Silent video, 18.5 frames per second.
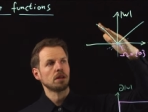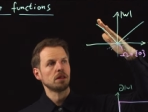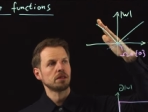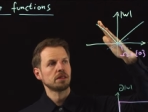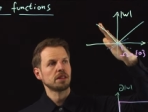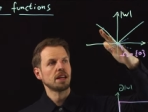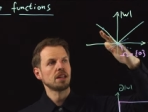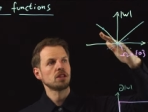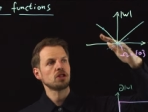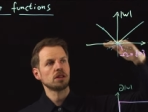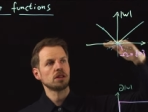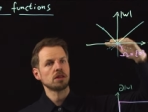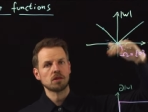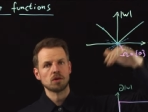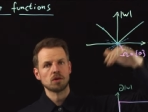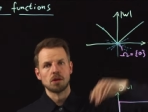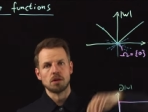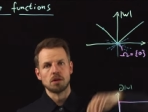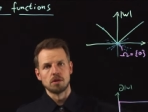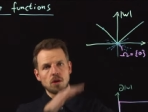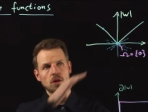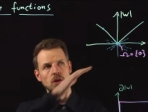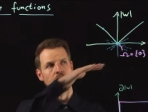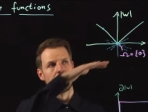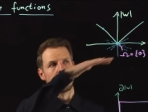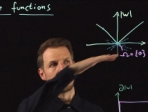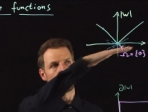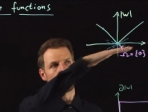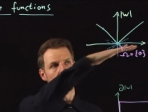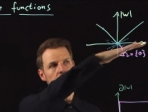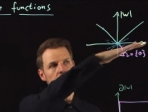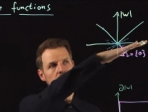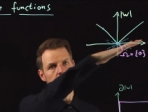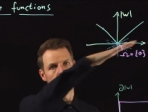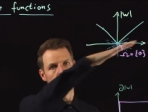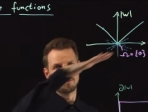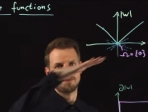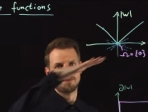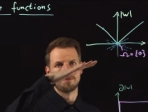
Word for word: tangents or lines